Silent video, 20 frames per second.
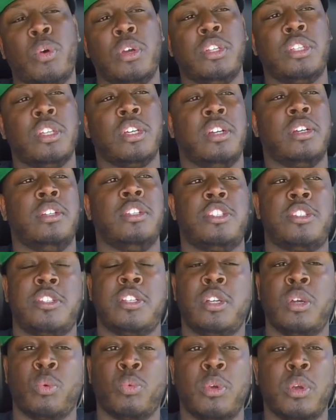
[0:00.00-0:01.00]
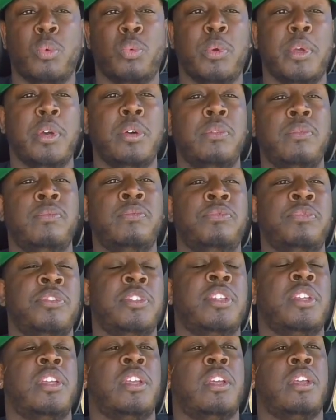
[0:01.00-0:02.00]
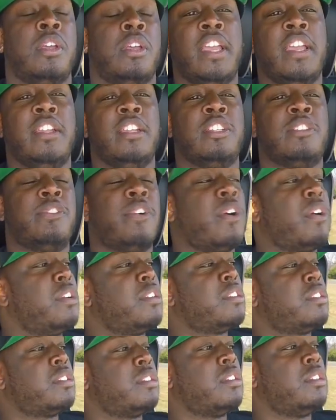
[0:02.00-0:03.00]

one-ton single rear wheel. And as far as